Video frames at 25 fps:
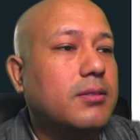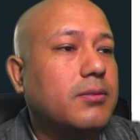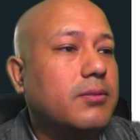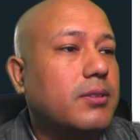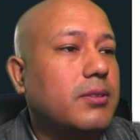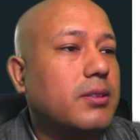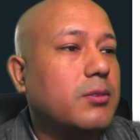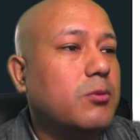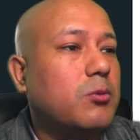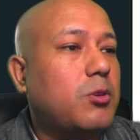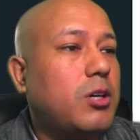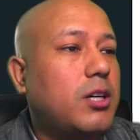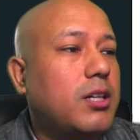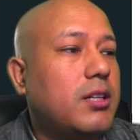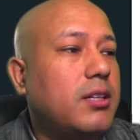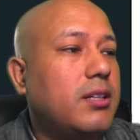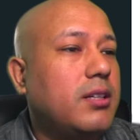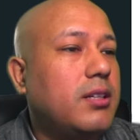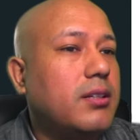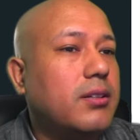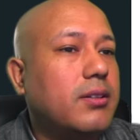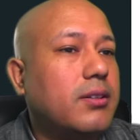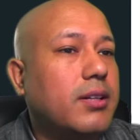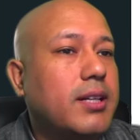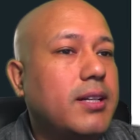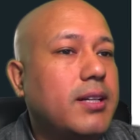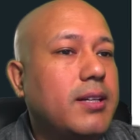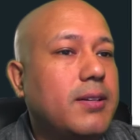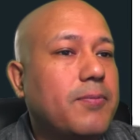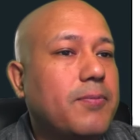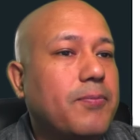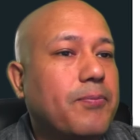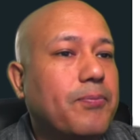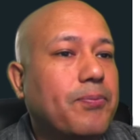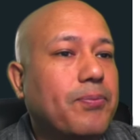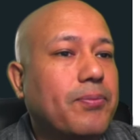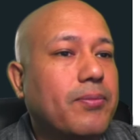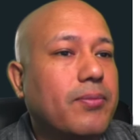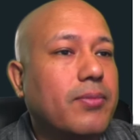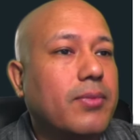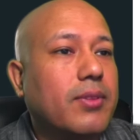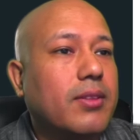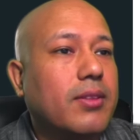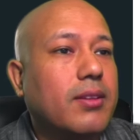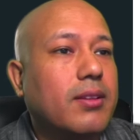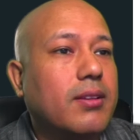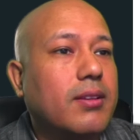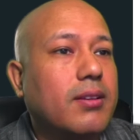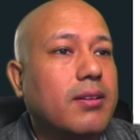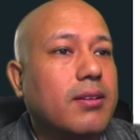1, right?
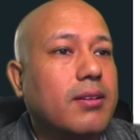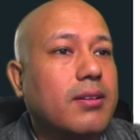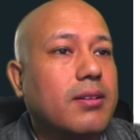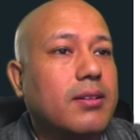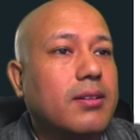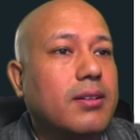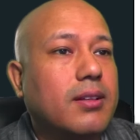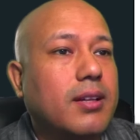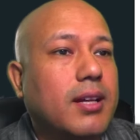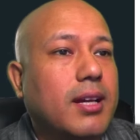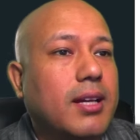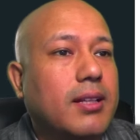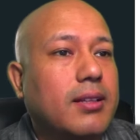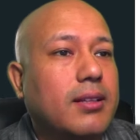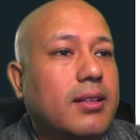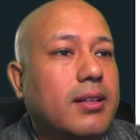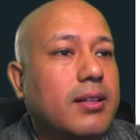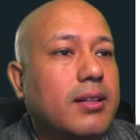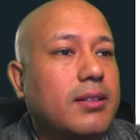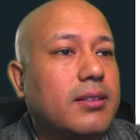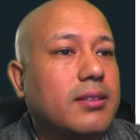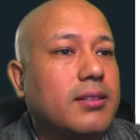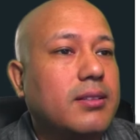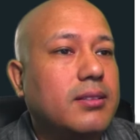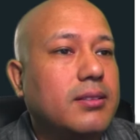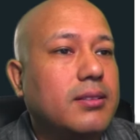And then